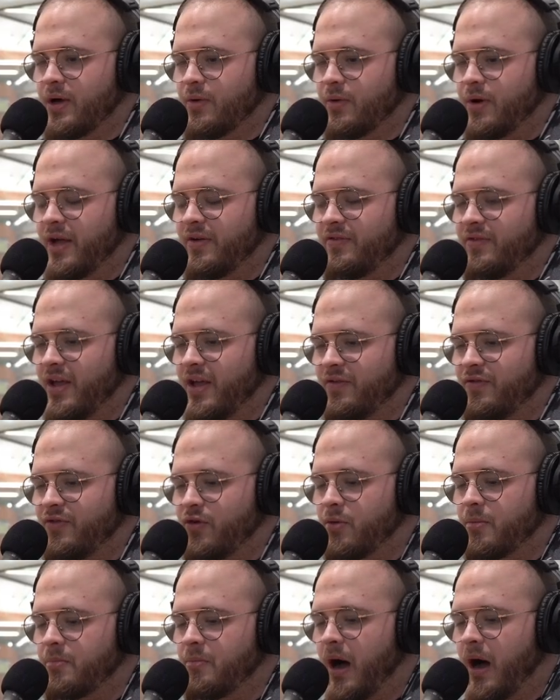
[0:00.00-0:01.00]
if
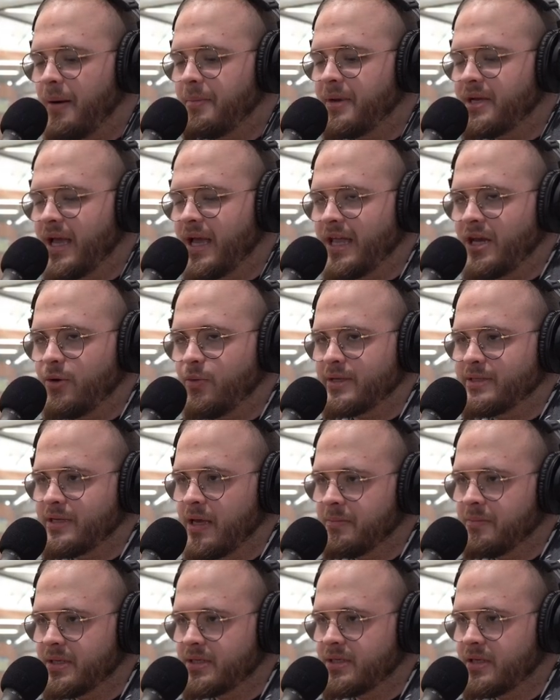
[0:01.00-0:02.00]
you're bombing anyone's
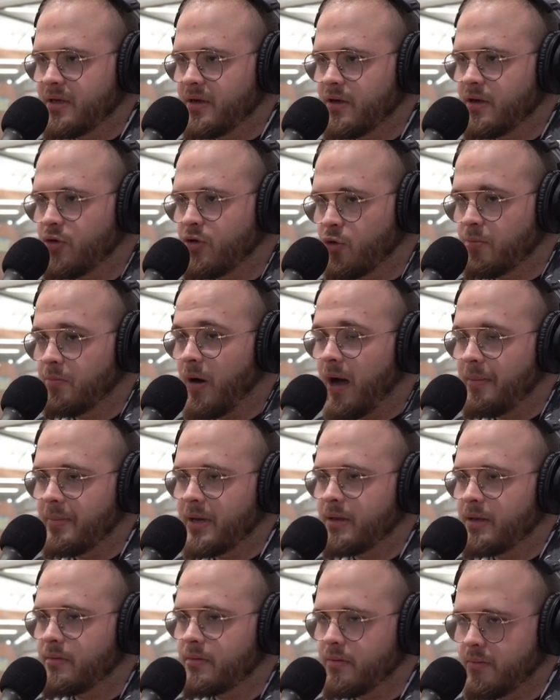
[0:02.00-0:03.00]
embassy, you're
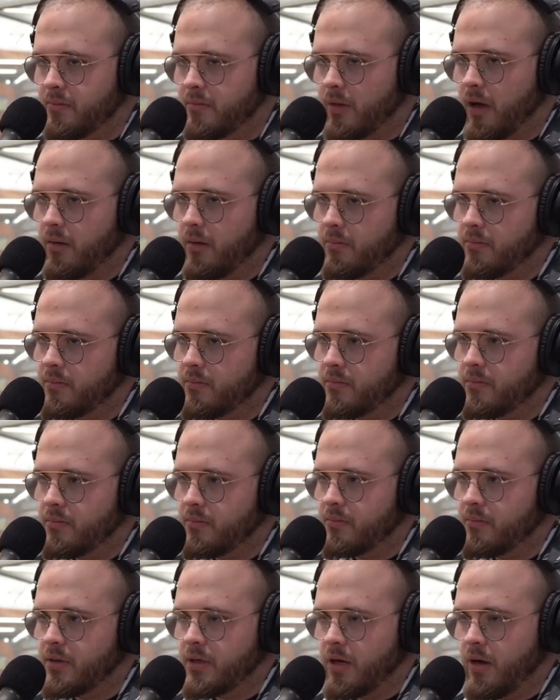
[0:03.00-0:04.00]
bombing them,
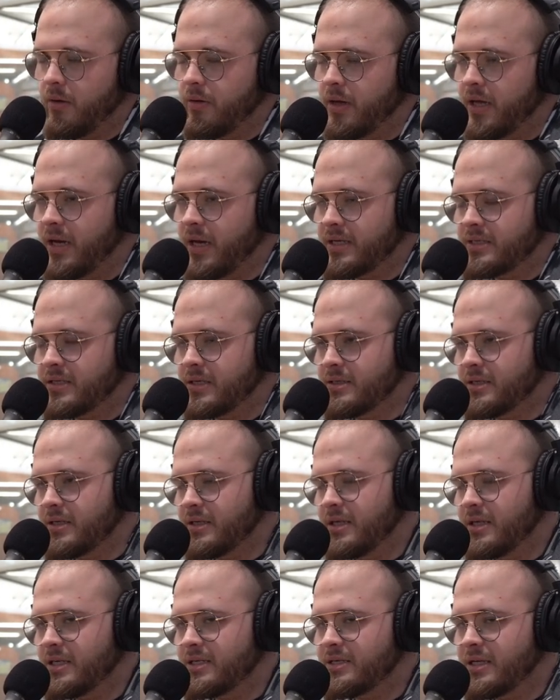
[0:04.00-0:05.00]
you know, in essence,
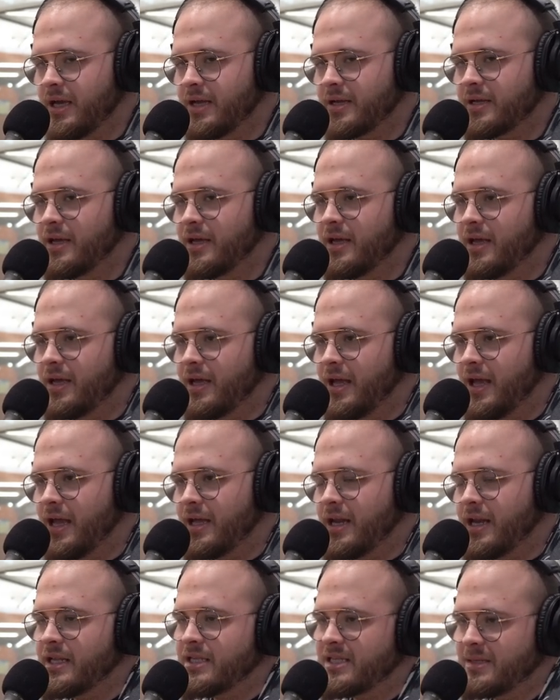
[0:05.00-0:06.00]
at least like
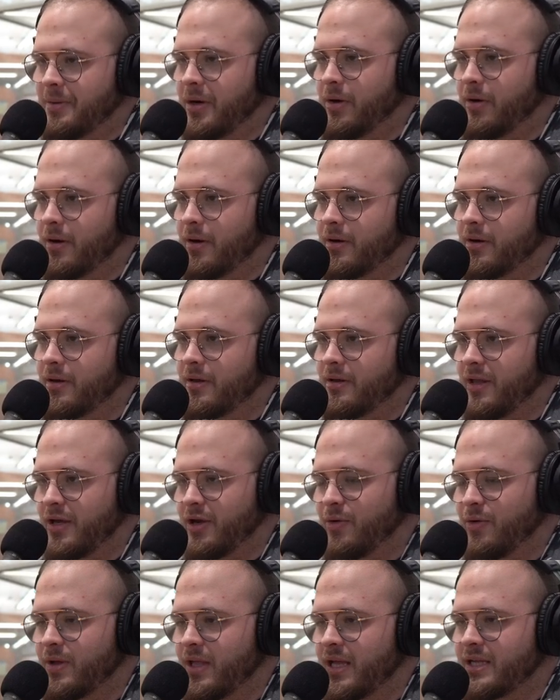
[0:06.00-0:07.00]
in spirit.
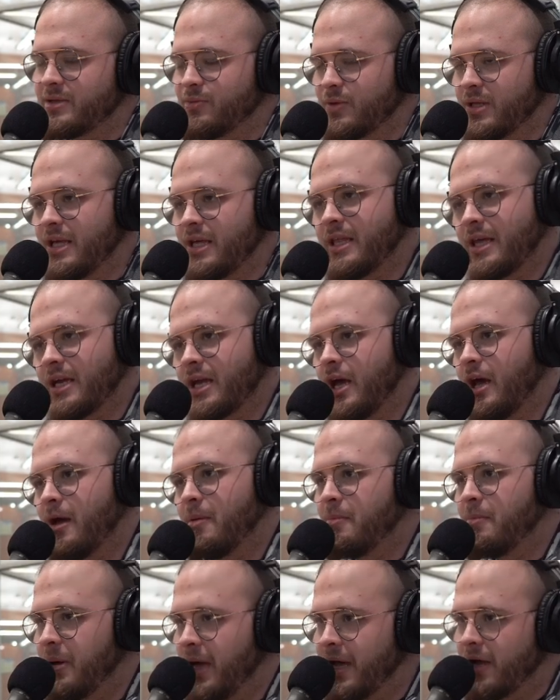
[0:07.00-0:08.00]
Like it's really like a
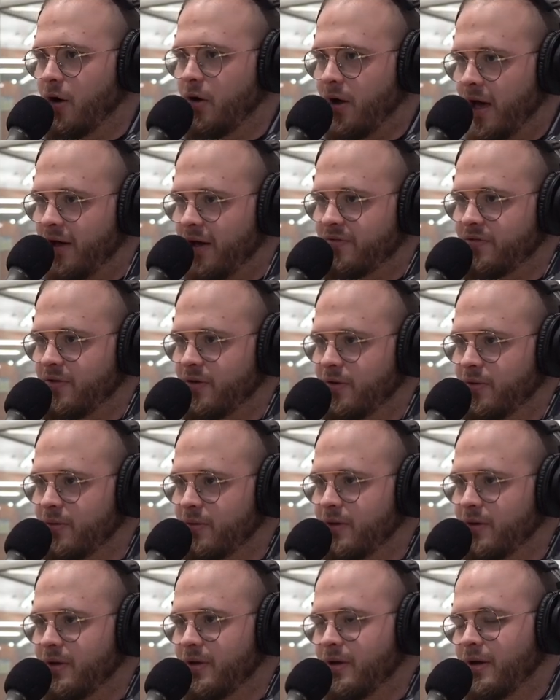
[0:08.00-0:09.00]
big ol' F you.
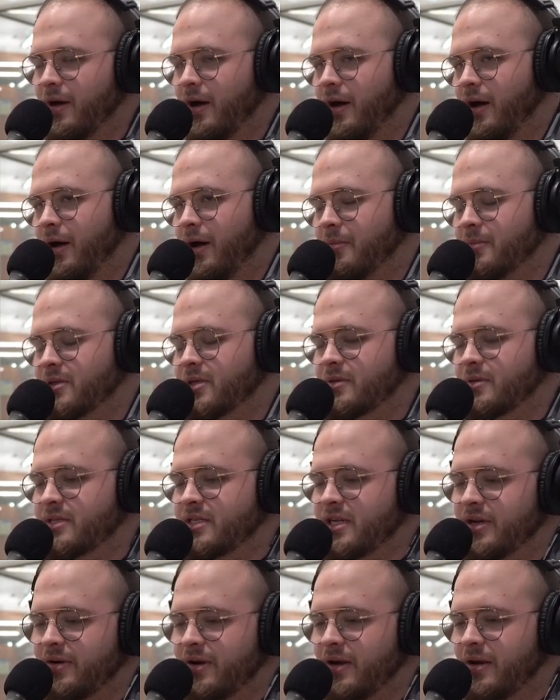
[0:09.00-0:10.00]
So
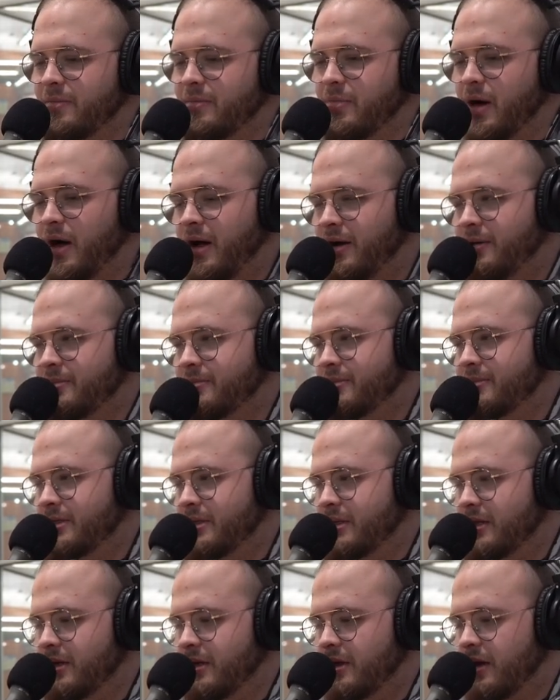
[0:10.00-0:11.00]
Israel bombed
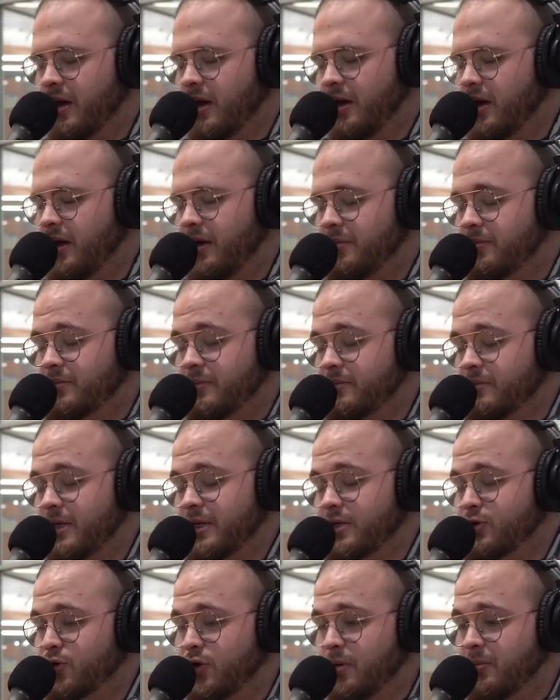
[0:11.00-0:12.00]

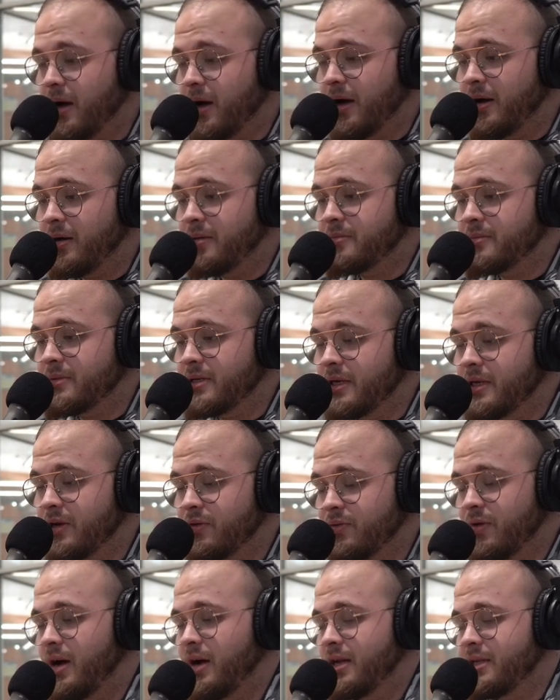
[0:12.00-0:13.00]

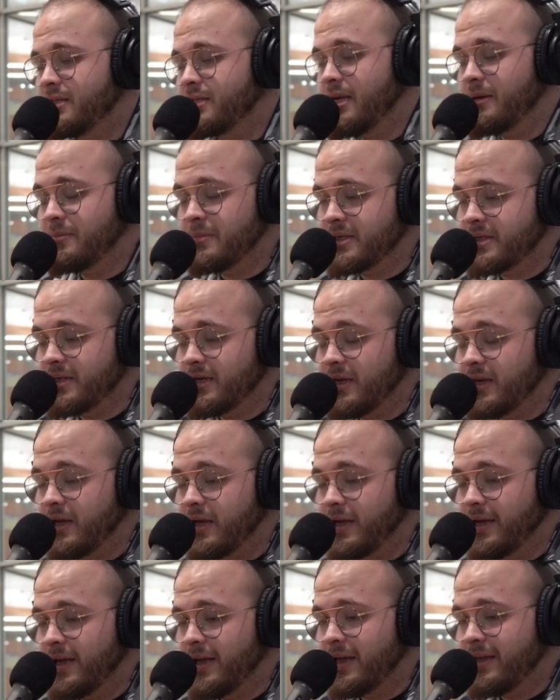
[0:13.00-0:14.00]
Iran's embassy
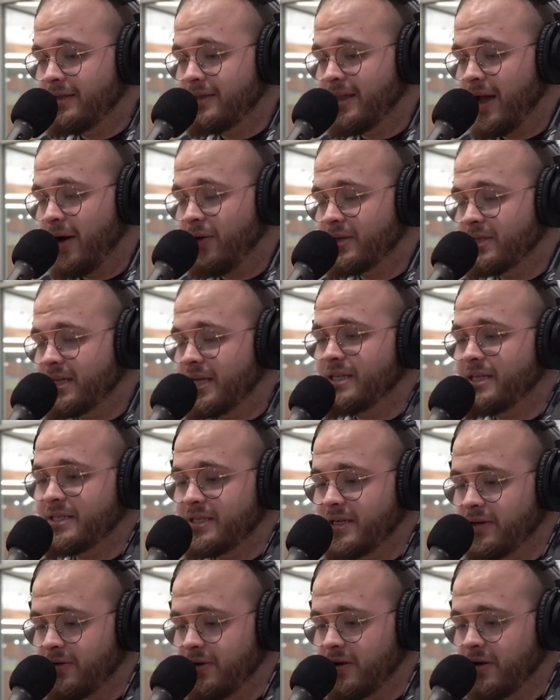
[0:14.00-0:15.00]
that was in
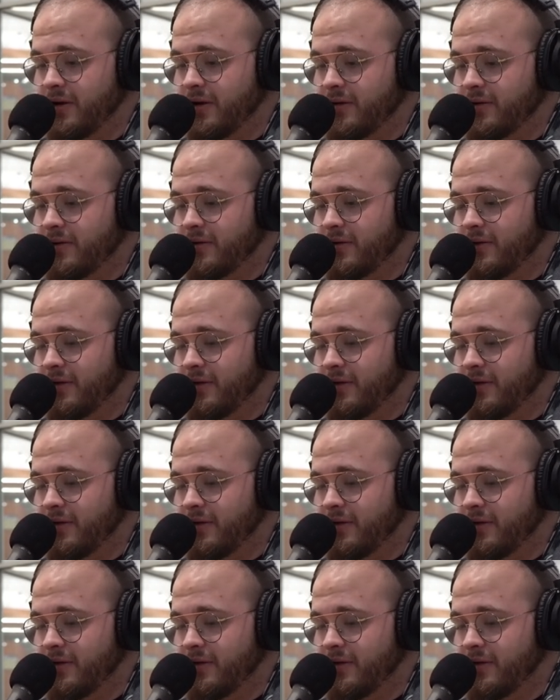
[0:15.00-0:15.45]
Syria.